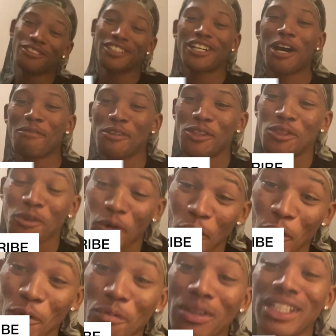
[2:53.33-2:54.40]
for coming
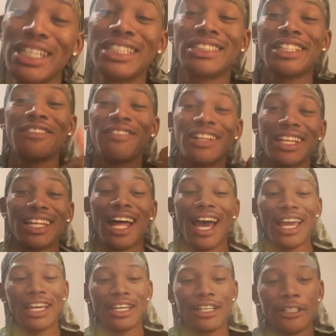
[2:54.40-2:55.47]
through. Please leave a
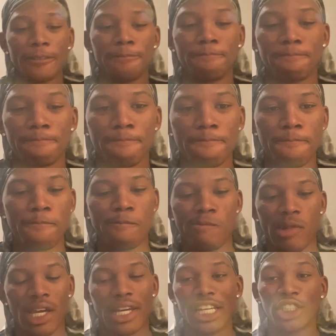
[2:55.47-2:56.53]
like.
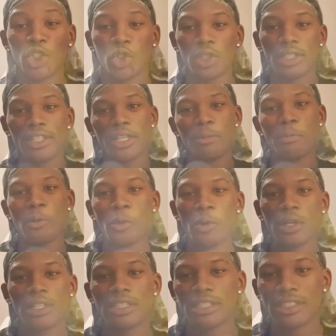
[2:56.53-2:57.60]
Can't show you the
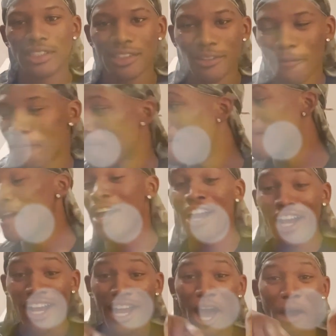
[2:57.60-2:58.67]
keyboard,
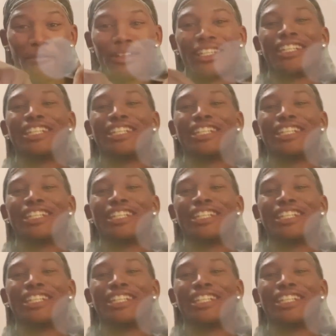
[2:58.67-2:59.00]
but comment